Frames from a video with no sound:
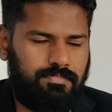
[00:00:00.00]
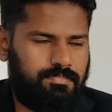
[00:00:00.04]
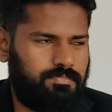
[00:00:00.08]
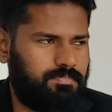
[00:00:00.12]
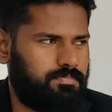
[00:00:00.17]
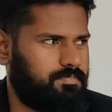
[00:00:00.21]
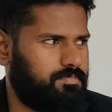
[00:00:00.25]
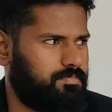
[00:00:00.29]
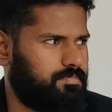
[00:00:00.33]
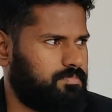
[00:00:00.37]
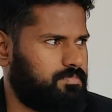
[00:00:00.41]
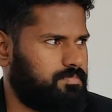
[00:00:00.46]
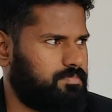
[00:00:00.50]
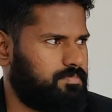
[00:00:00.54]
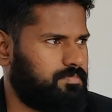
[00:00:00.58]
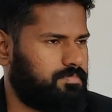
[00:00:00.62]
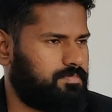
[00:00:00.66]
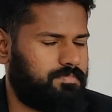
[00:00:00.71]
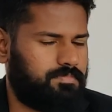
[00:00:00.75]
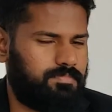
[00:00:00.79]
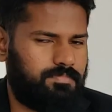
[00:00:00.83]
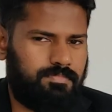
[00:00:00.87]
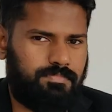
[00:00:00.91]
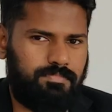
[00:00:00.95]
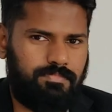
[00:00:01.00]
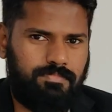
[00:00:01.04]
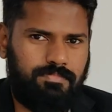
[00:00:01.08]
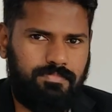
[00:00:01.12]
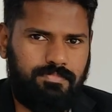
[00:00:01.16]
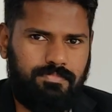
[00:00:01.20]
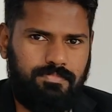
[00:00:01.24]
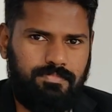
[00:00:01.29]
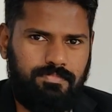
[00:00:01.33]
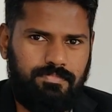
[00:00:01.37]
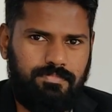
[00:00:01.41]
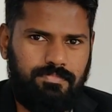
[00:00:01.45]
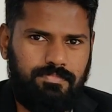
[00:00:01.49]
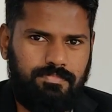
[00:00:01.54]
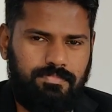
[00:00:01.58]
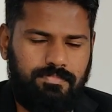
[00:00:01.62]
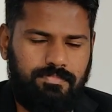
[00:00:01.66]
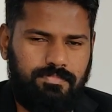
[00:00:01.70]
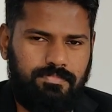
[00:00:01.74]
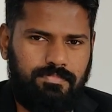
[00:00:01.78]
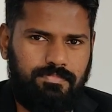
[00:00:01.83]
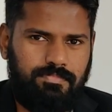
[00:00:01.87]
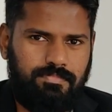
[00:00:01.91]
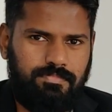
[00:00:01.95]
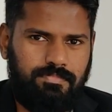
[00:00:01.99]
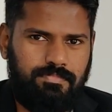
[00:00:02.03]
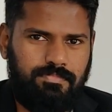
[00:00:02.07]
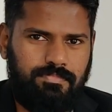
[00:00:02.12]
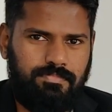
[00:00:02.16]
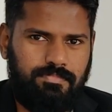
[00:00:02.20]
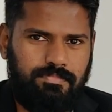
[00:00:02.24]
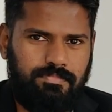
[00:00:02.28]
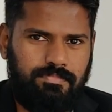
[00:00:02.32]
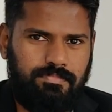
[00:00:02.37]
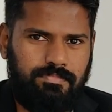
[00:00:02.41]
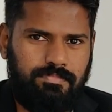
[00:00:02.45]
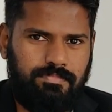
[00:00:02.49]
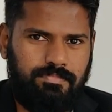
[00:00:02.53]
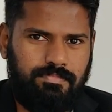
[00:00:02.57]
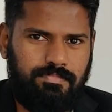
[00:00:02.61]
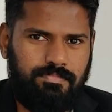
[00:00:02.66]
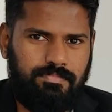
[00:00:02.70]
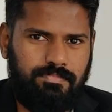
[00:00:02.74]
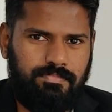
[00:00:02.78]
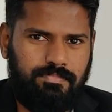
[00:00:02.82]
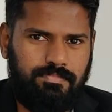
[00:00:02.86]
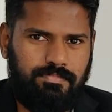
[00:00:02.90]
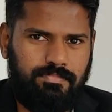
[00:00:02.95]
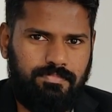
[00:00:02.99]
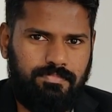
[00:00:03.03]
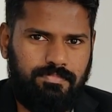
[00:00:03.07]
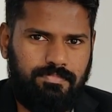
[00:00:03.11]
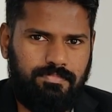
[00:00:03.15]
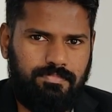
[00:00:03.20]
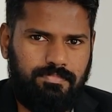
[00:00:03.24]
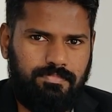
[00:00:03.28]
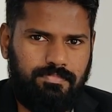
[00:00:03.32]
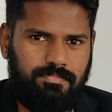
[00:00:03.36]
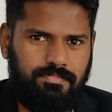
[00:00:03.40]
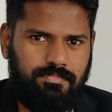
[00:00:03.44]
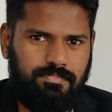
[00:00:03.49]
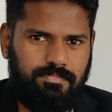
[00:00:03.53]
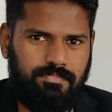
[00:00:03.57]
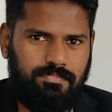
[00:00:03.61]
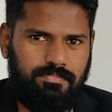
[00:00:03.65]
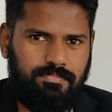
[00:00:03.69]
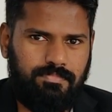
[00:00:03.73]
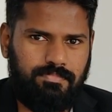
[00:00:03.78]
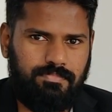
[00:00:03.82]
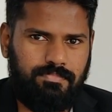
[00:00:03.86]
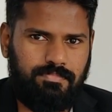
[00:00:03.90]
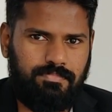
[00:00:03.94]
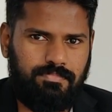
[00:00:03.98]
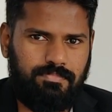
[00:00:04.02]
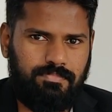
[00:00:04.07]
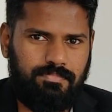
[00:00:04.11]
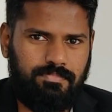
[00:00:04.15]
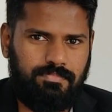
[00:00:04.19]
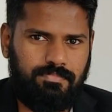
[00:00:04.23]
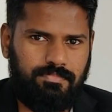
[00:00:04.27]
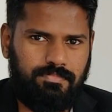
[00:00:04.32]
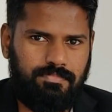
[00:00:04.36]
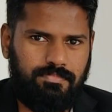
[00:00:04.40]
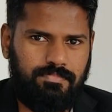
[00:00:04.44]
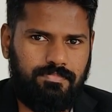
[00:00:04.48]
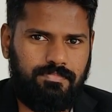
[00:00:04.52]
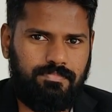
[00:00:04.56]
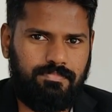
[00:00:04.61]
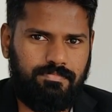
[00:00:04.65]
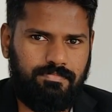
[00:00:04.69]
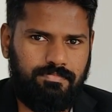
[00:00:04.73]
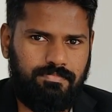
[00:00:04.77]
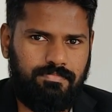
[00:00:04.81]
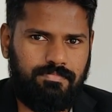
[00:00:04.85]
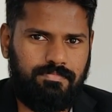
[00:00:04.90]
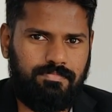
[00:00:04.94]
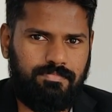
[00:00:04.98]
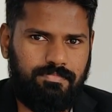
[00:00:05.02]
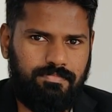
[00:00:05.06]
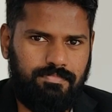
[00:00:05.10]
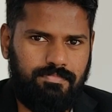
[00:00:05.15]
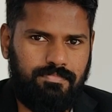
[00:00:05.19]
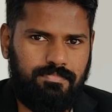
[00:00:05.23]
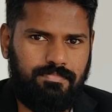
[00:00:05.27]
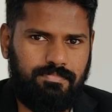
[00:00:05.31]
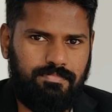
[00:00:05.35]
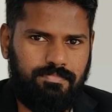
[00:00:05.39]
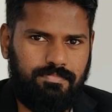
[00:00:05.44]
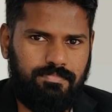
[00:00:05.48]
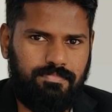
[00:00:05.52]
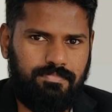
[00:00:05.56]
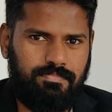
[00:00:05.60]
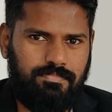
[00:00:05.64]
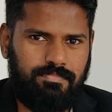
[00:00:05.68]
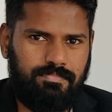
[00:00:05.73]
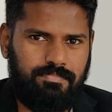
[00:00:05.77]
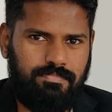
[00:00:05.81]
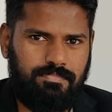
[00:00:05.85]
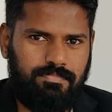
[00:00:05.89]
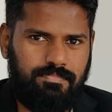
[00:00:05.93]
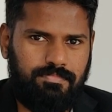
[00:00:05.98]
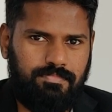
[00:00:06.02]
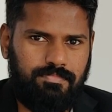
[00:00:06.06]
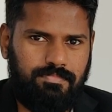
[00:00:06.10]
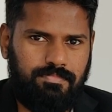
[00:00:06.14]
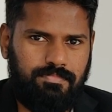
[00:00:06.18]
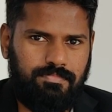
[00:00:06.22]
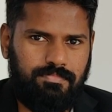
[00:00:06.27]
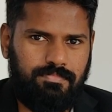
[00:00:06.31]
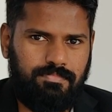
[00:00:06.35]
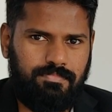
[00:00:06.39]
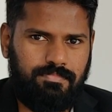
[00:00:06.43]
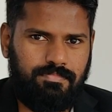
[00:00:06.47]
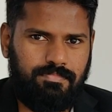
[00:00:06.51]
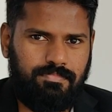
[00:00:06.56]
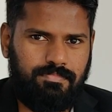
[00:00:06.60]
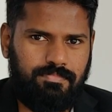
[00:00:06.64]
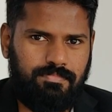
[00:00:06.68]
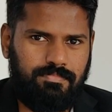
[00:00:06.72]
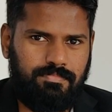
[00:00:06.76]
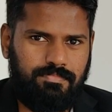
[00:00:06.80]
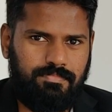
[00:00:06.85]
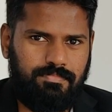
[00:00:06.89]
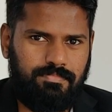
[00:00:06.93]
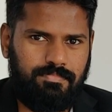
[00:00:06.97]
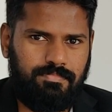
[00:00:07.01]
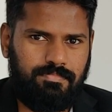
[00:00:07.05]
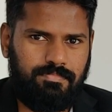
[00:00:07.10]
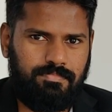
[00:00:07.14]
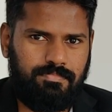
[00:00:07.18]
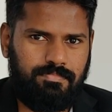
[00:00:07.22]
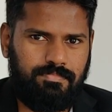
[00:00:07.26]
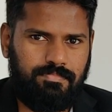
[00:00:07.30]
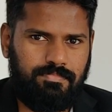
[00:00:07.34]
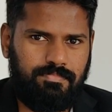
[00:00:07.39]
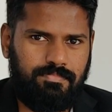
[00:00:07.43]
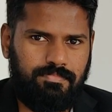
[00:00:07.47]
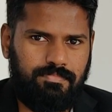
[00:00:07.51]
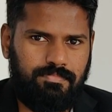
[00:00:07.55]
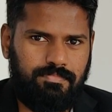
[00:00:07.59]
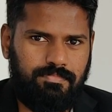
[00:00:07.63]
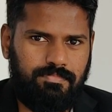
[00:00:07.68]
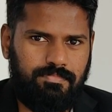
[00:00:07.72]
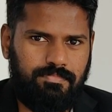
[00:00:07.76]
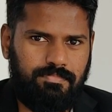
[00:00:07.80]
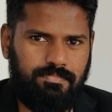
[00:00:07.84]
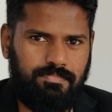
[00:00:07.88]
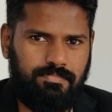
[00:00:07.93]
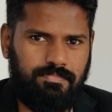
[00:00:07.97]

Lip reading: (not speaking)